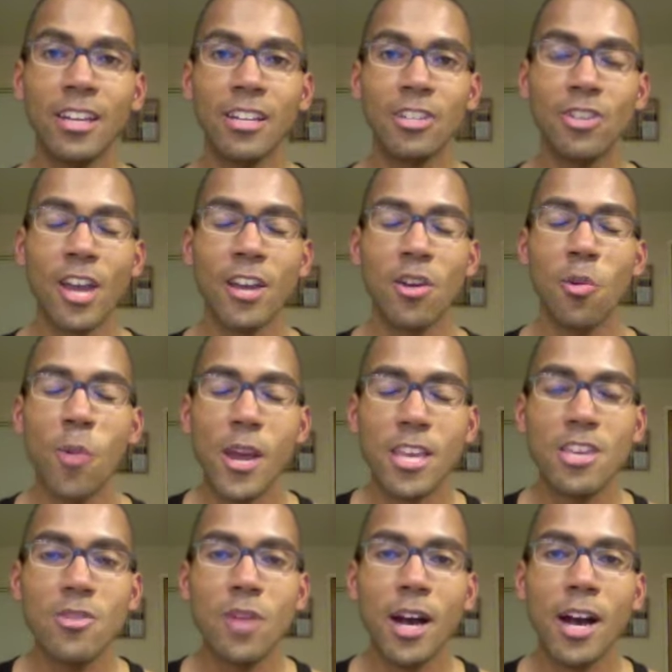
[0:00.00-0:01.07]
trying to wake
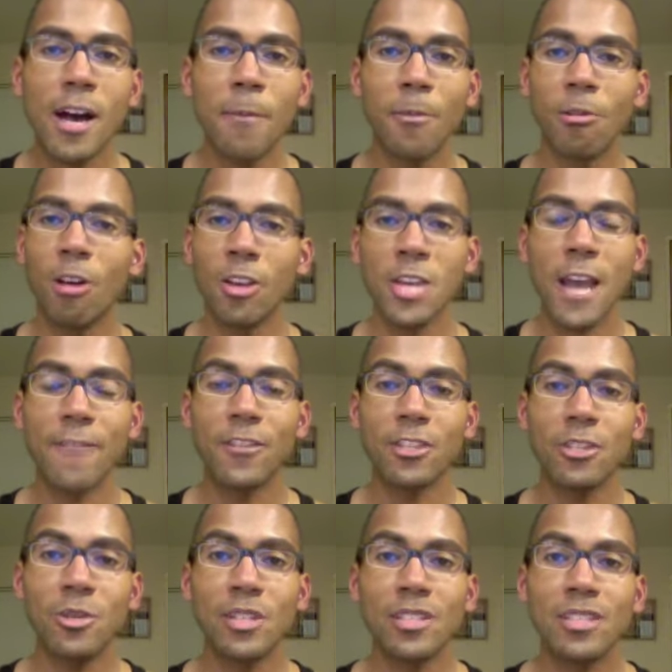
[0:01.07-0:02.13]
you up, and all you have to
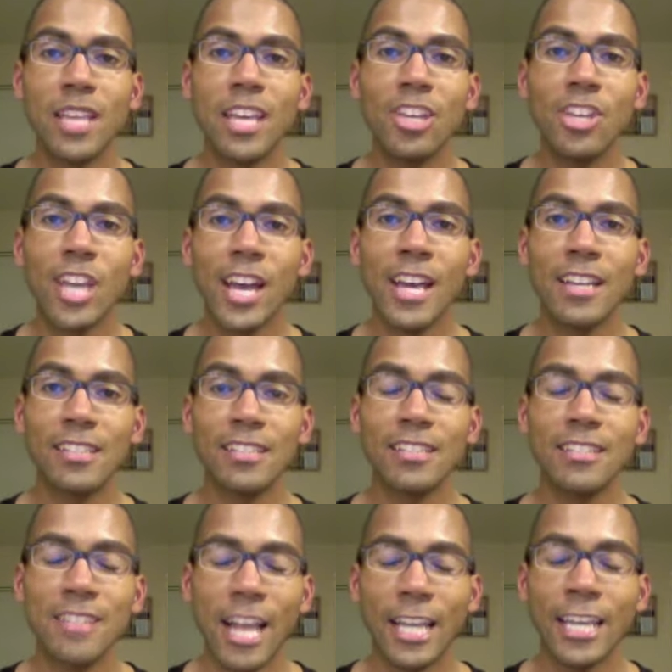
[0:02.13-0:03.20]
do is say yes. It's
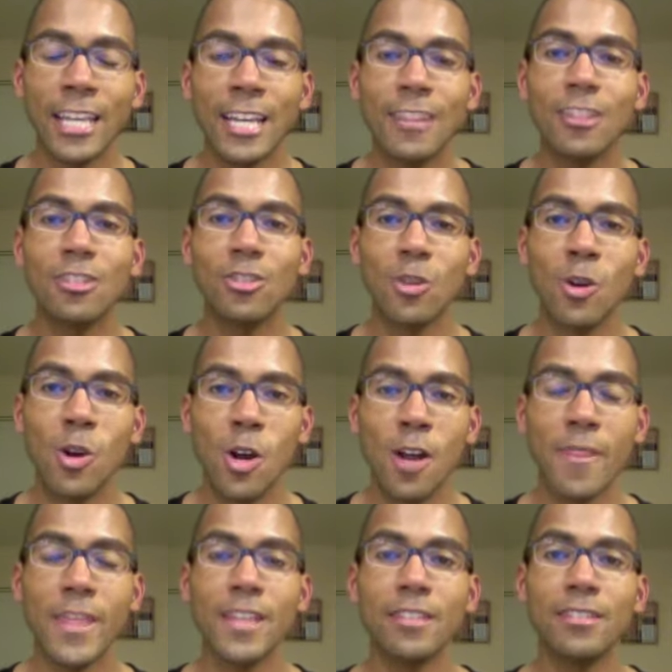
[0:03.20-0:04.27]
knocking at the door,
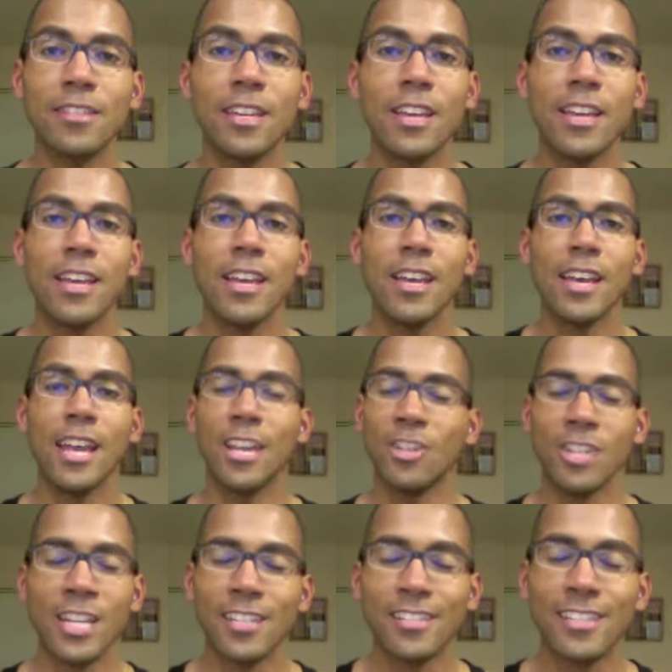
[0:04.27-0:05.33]
and there's and you're
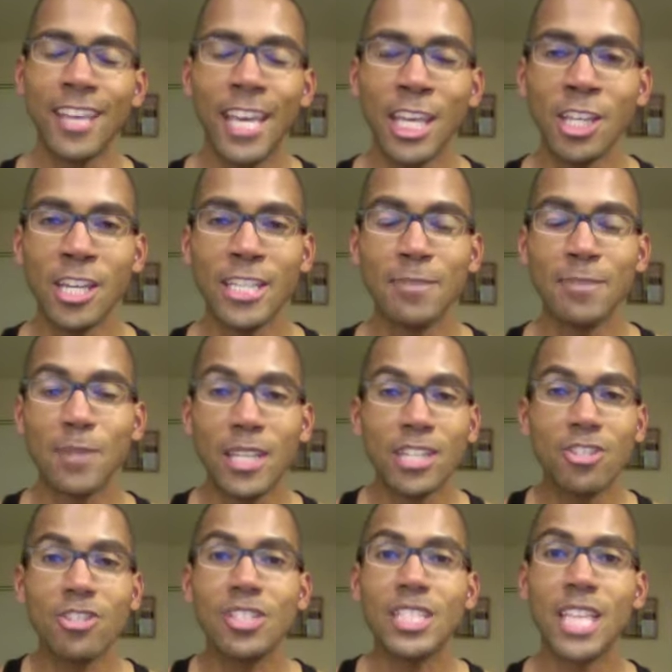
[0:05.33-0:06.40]
not saying yes because you're
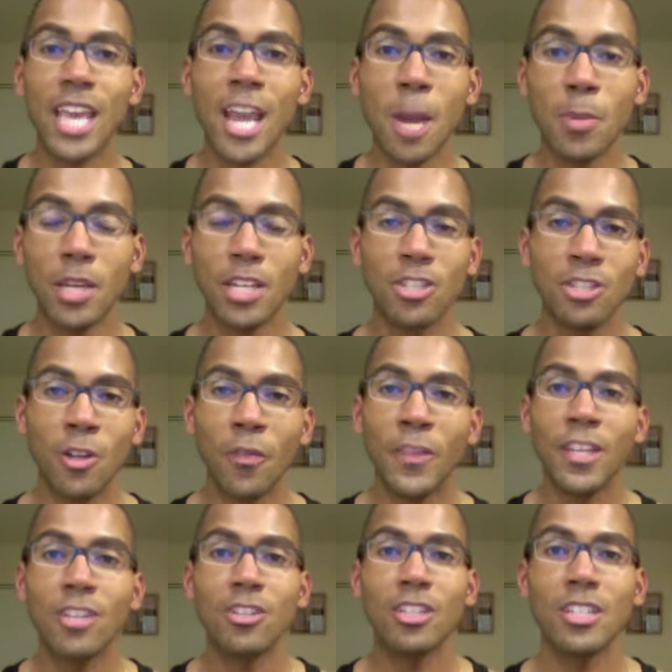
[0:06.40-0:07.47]
scared because you don't think
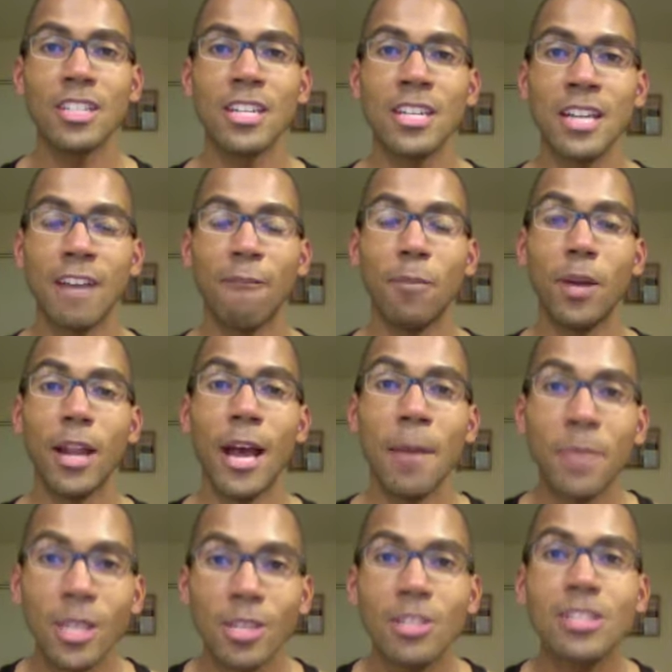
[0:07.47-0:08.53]
you're good enough. But I'm
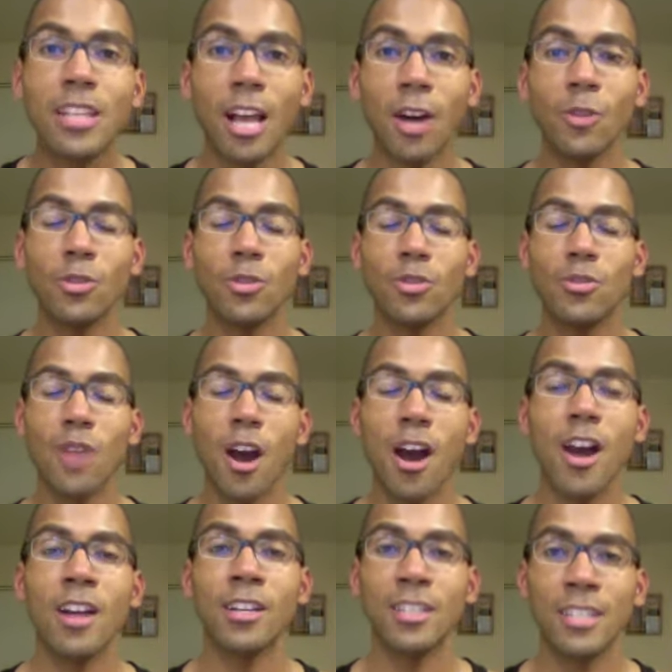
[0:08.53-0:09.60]
here to tell you, you
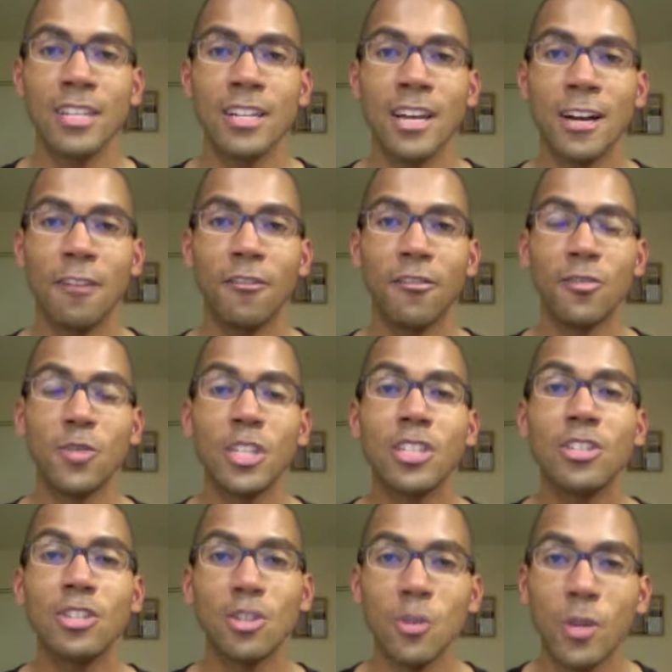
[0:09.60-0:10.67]
are good enough. You can
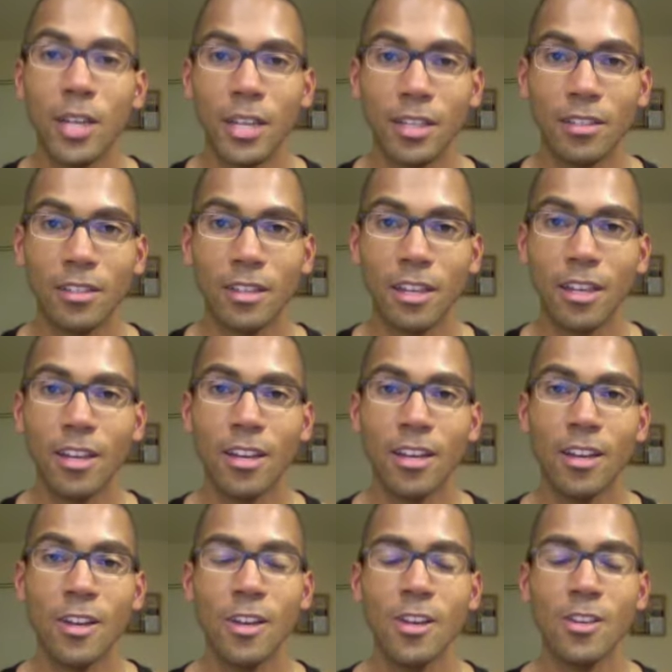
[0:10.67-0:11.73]
do it.
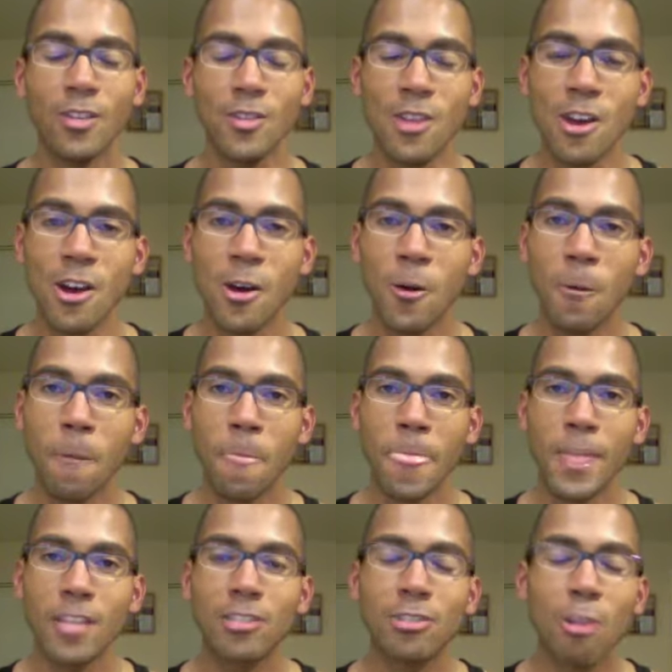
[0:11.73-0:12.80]
You know,
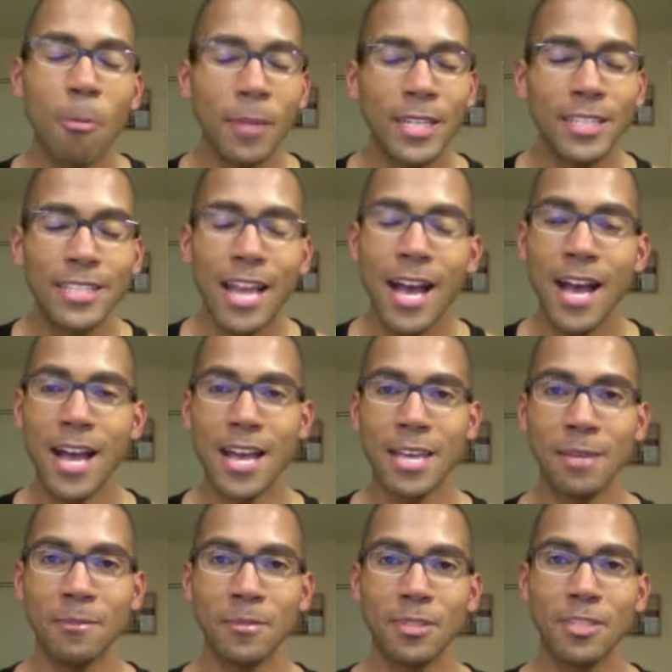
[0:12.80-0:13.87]
so many
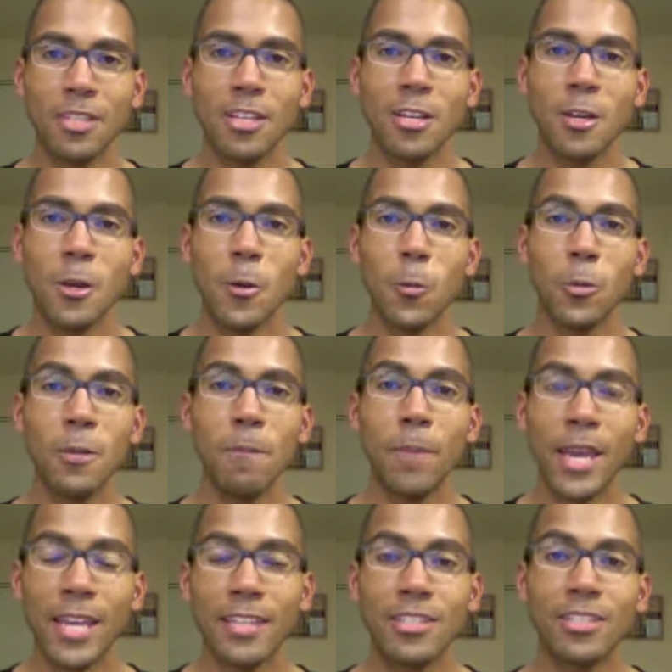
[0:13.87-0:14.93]
times we
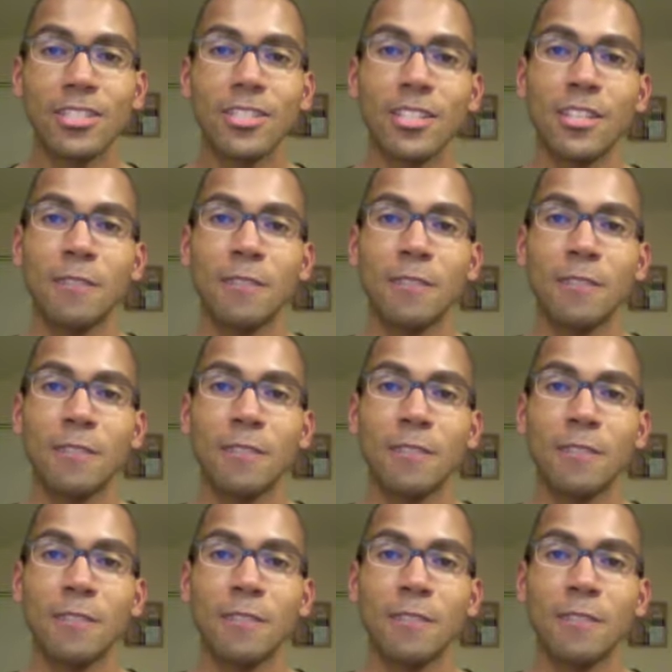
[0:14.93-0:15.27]
base,